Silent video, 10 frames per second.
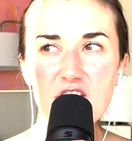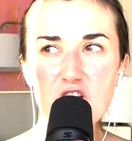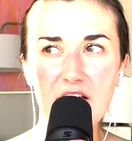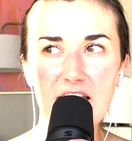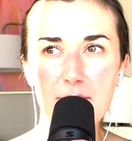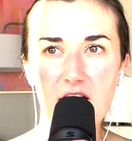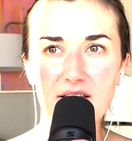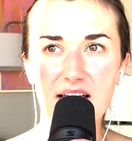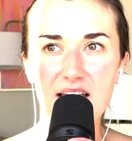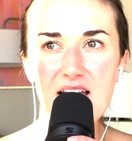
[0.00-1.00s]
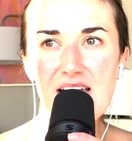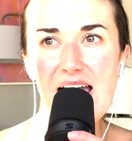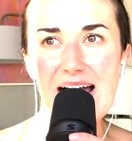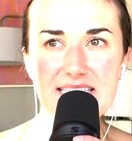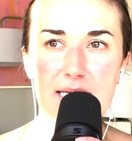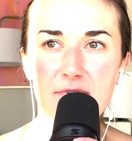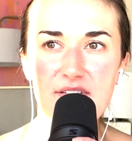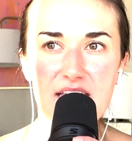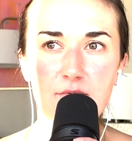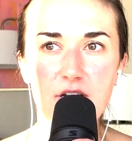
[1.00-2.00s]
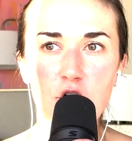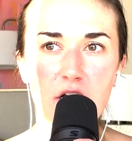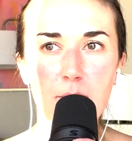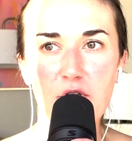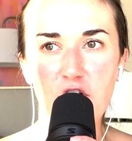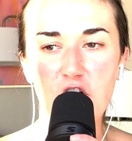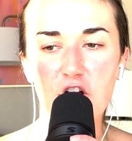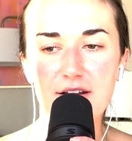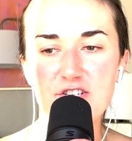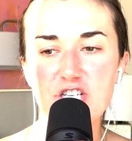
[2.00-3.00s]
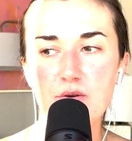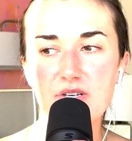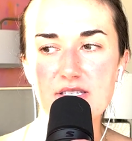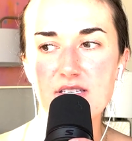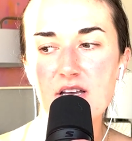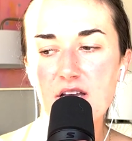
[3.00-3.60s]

talking about like asking him if he would hook up with her if she was,